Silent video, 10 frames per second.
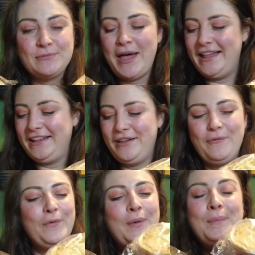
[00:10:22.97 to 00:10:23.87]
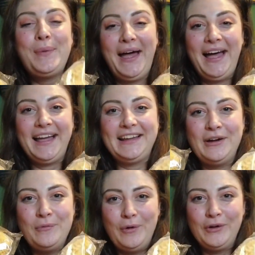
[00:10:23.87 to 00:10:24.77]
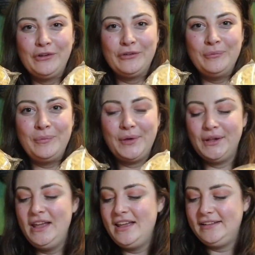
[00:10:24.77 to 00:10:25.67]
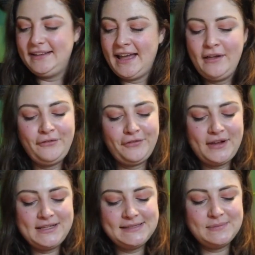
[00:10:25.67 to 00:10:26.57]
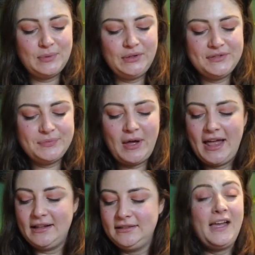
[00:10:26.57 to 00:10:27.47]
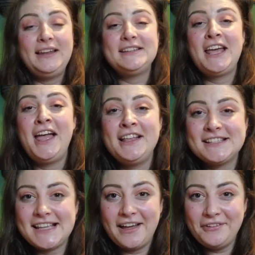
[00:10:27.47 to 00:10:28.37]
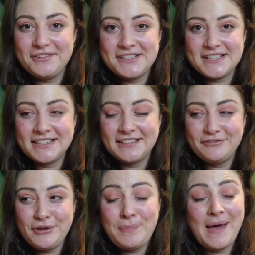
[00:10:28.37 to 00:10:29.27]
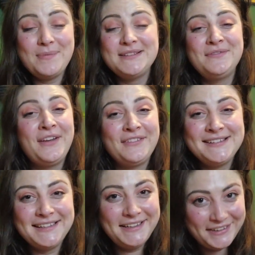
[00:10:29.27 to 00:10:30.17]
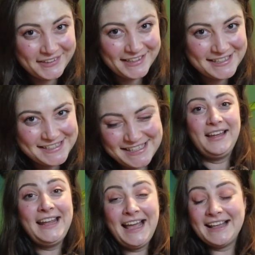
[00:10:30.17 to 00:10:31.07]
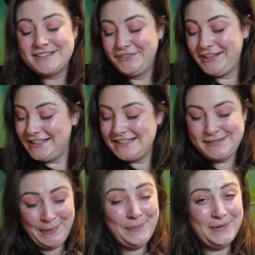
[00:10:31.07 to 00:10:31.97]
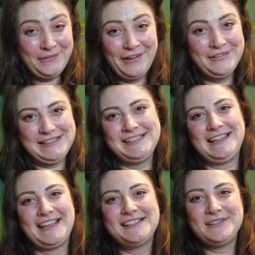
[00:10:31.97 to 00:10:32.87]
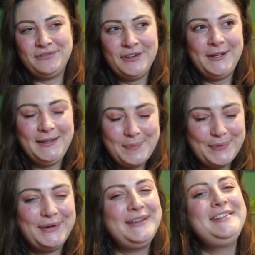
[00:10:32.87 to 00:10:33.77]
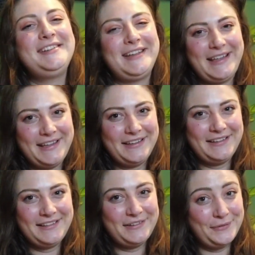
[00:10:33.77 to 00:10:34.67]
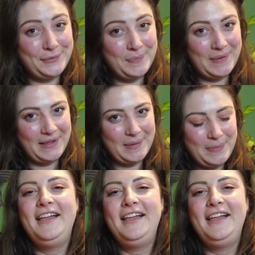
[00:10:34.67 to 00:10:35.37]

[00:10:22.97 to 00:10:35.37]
Well, one pie and one crumble. They are freezable as well. And it turns out rhubarb is very delicious. And it has really swung me around today to really appreciate the rhubarb.